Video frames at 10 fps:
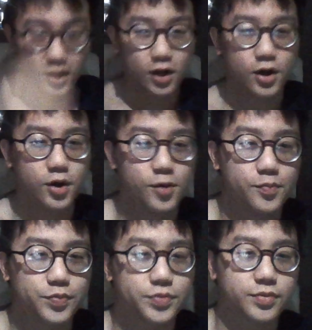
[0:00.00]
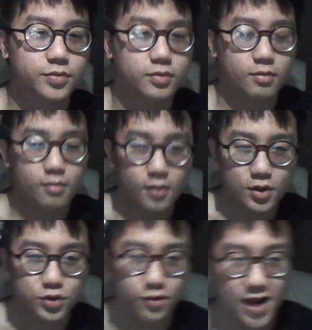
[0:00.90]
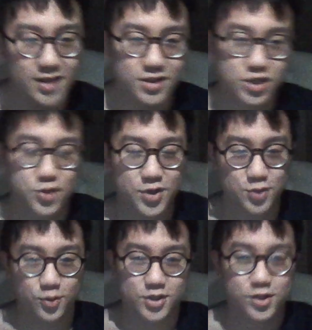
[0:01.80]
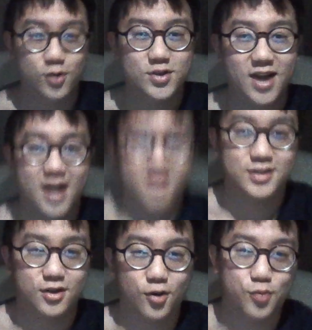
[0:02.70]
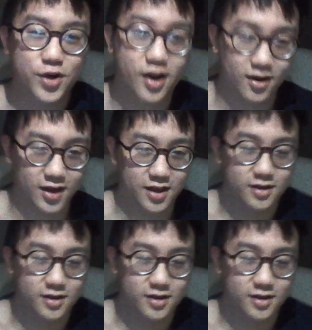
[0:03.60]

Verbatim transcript: um, so the reality the situation was those guys are pretty ugly.